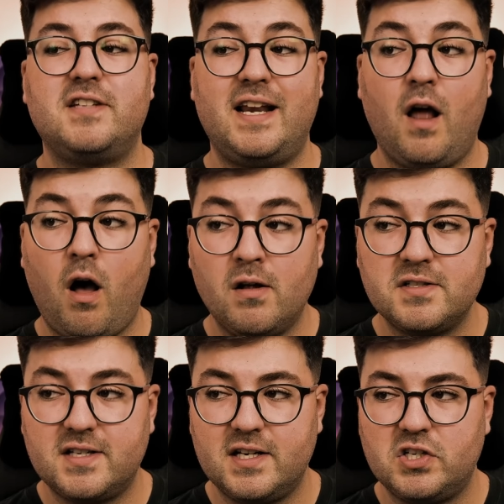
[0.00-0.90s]

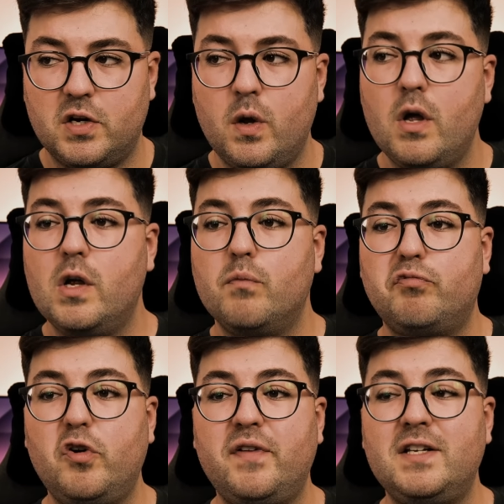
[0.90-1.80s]
Enhanced Edition
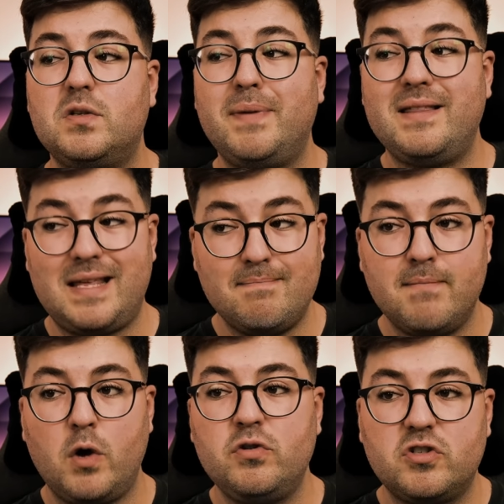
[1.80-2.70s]
proving to be the
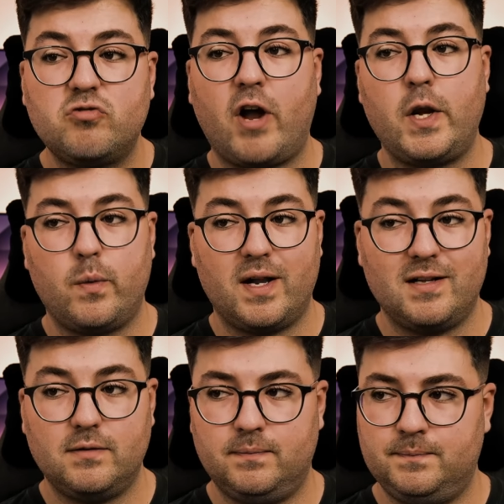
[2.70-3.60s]
most strenuous.
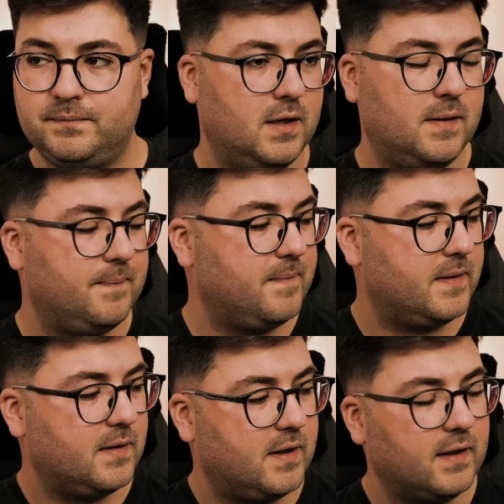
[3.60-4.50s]

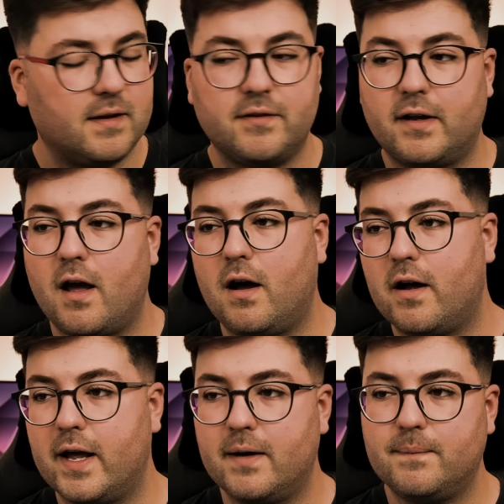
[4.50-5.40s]
I think there's a car
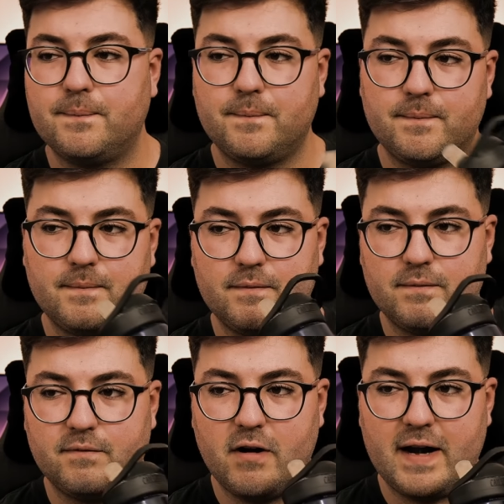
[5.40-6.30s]
going out.
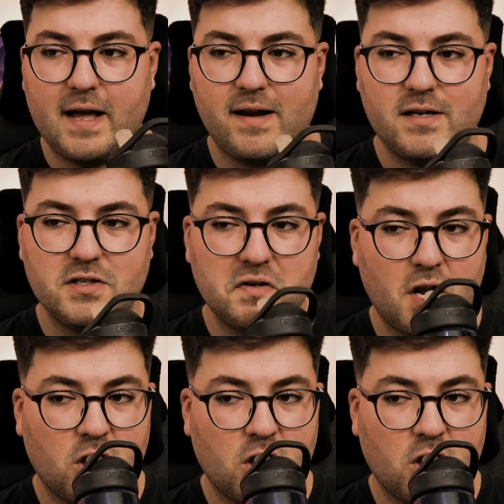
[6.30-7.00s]
Very loud engine.